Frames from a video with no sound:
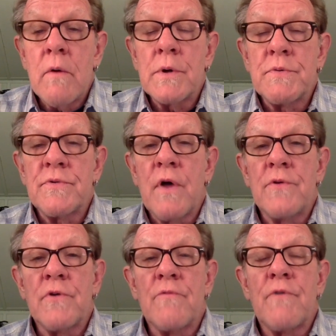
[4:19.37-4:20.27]
which was
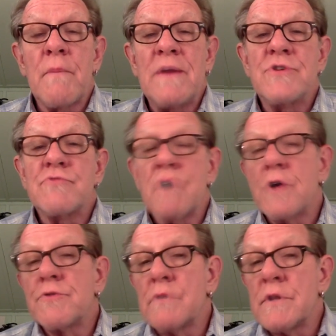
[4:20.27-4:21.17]
also from a
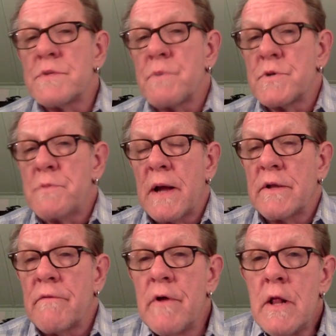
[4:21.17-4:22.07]
structuralist
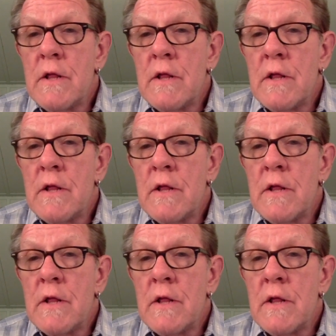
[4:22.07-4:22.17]
perspective.